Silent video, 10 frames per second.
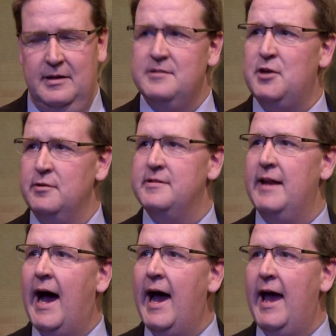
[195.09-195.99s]
concerns
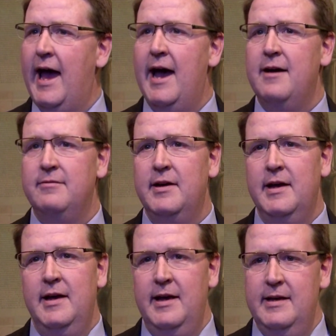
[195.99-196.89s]
that I have,
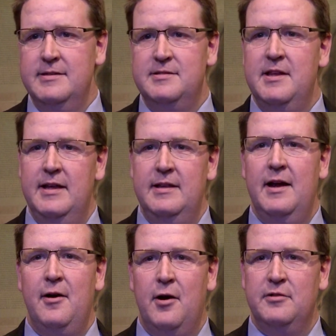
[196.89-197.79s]
is that
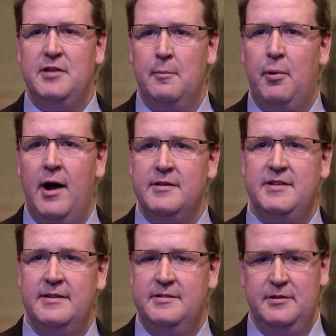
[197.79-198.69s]
there are some
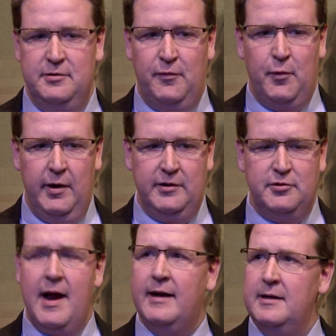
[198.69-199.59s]
processes for
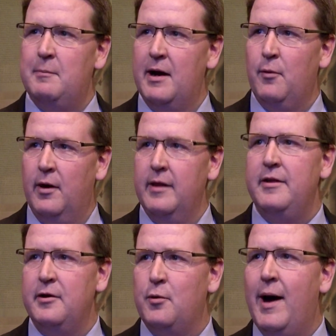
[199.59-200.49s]
extracting marijuana
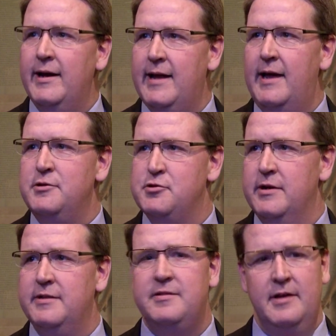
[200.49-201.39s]
that are quite
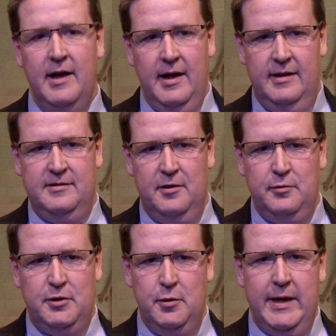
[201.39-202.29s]
dangerous. And
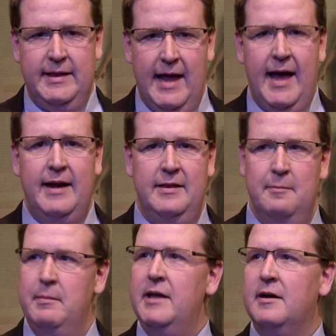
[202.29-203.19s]
so doing that in
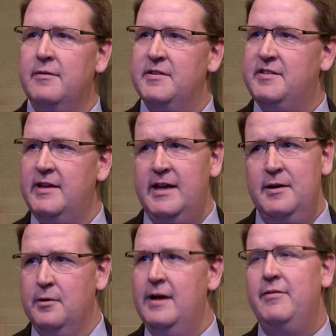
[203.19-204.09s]
the middle of a
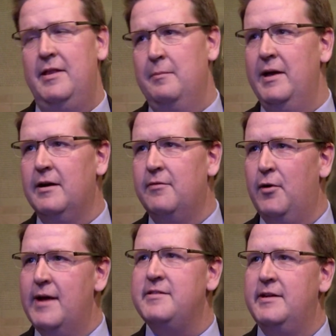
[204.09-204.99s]
city, or even in the middle of
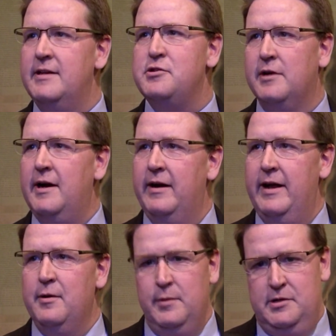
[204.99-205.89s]
a residential
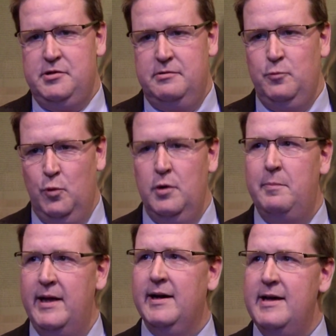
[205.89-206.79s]
area, which
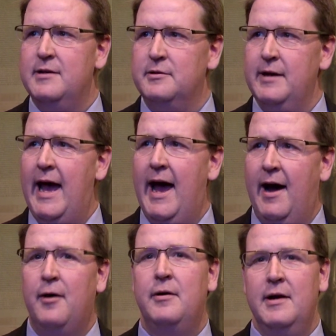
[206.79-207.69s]
would be legal
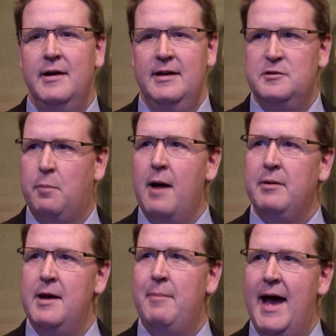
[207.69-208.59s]
now, is
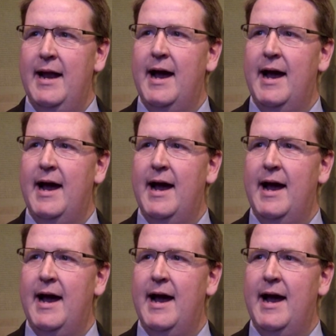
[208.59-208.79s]
probably a bad